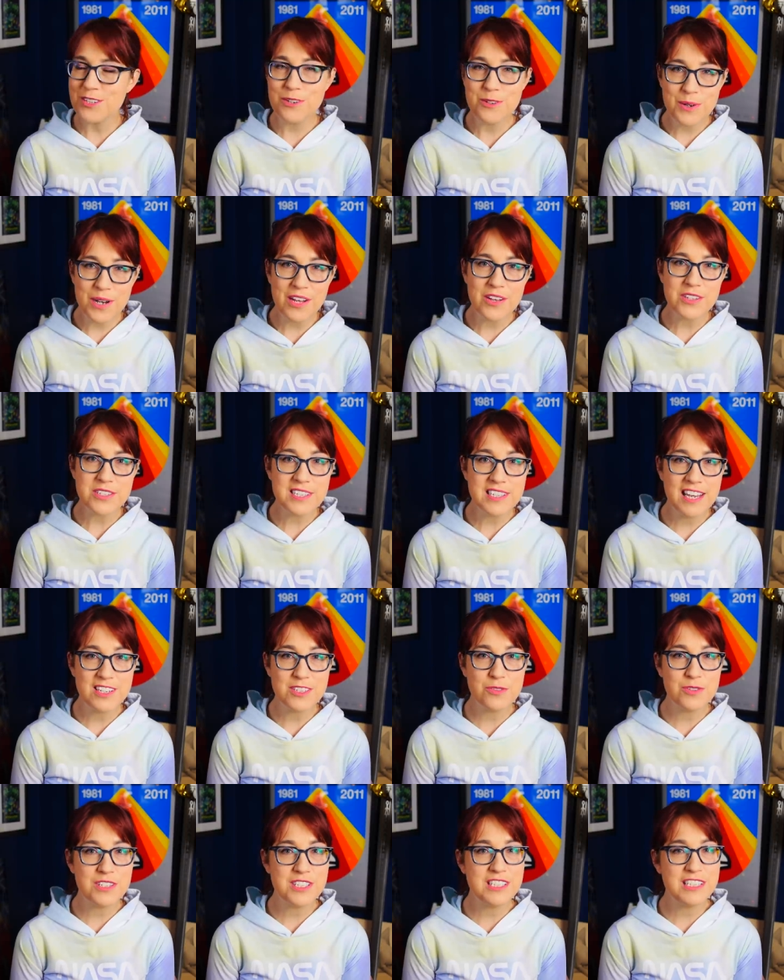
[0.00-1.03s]
who else
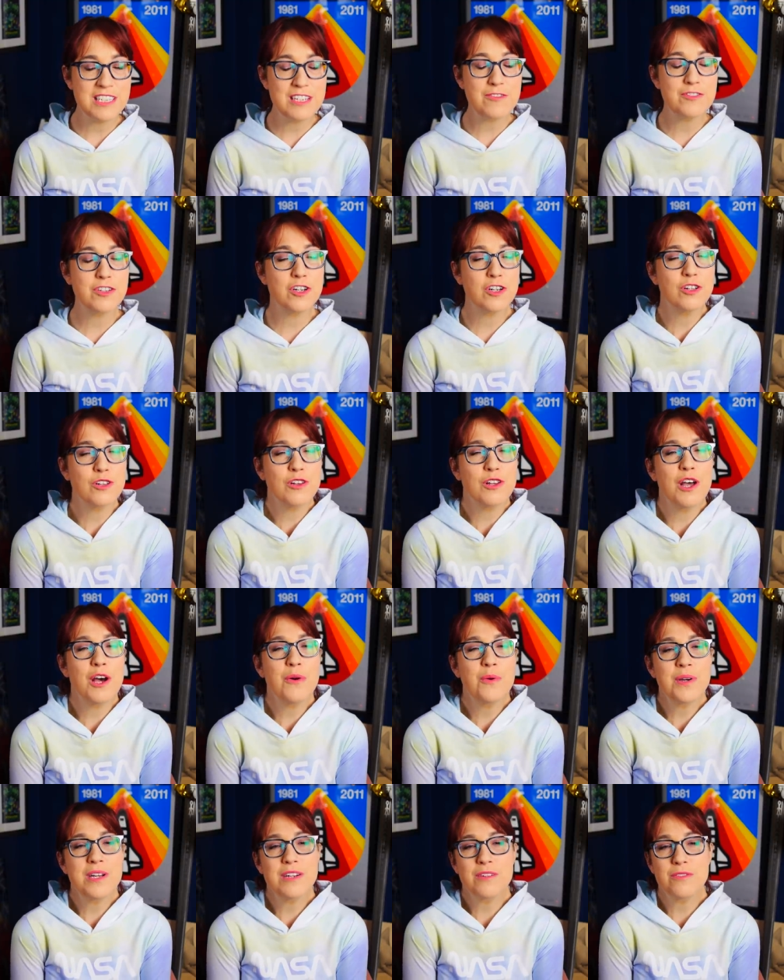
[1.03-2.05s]
has received
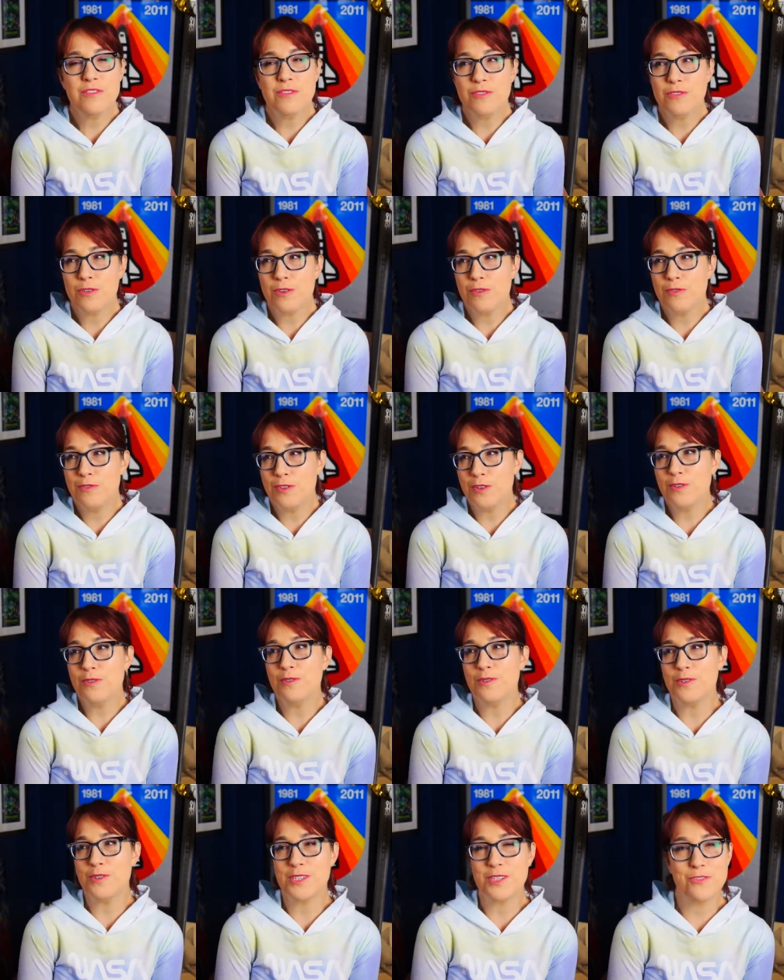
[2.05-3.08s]
glowing
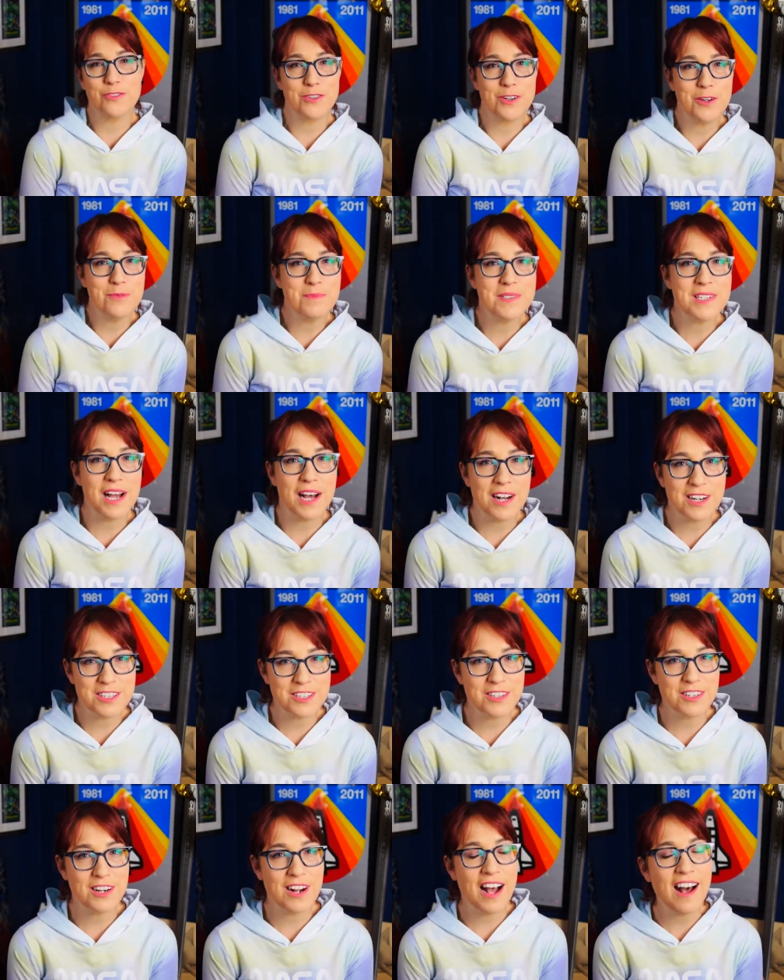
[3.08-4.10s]
reviews from
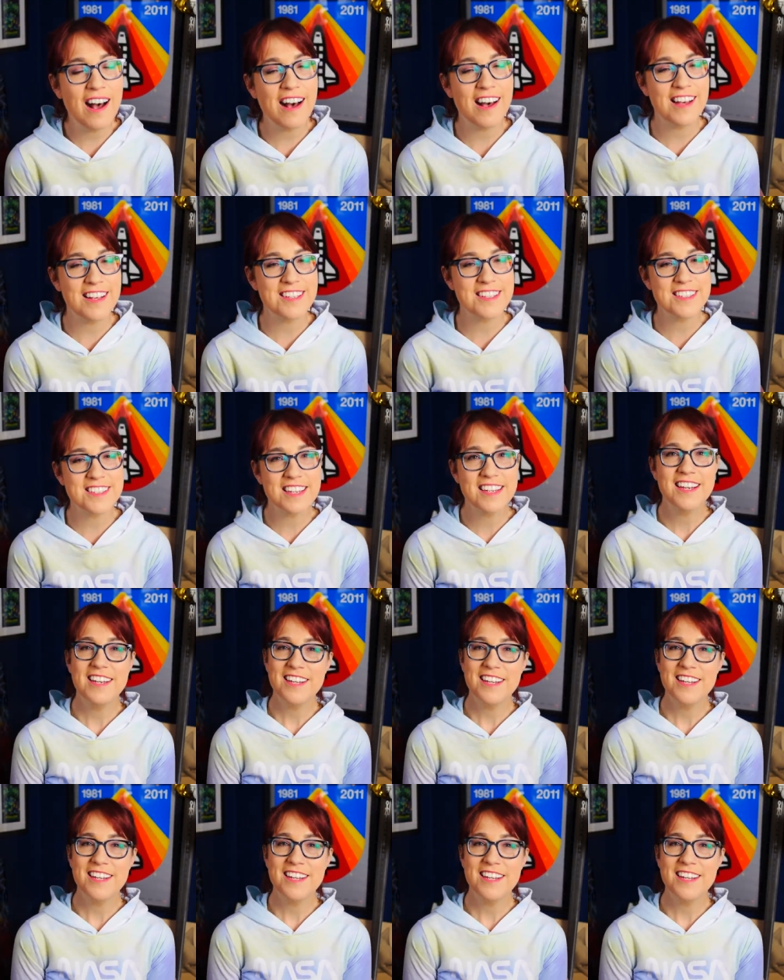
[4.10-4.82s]
Dr. Oz?